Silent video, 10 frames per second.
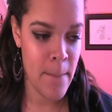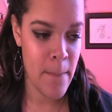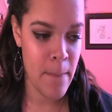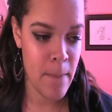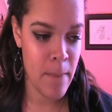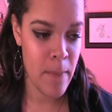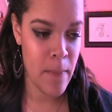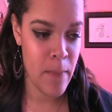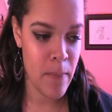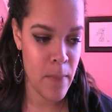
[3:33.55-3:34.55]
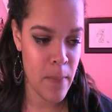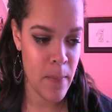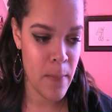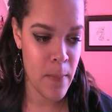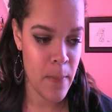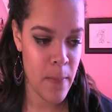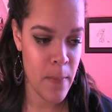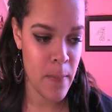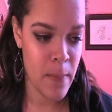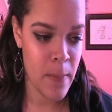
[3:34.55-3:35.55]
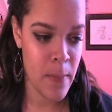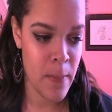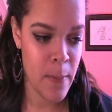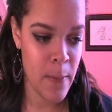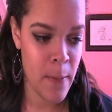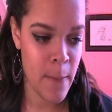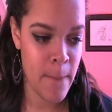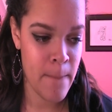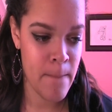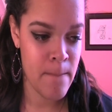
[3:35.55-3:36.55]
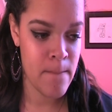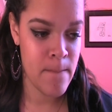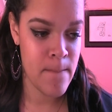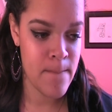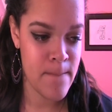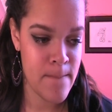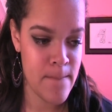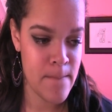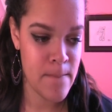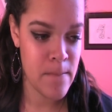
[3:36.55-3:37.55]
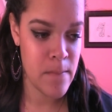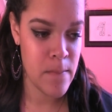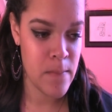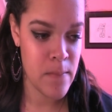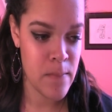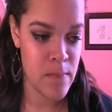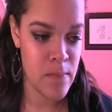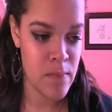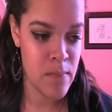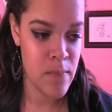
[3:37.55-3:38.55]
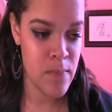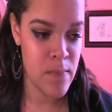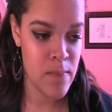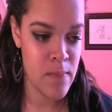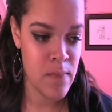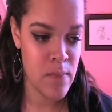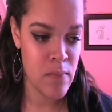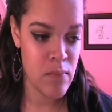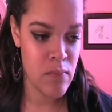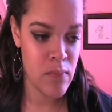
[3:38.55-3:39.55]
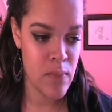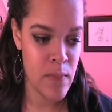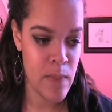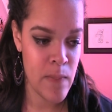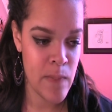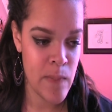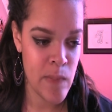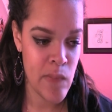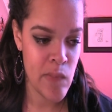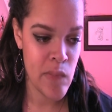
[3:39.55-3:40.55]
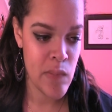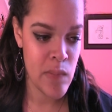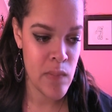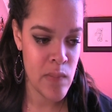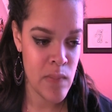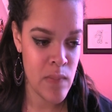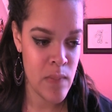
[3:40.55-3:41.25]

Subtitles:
(silence)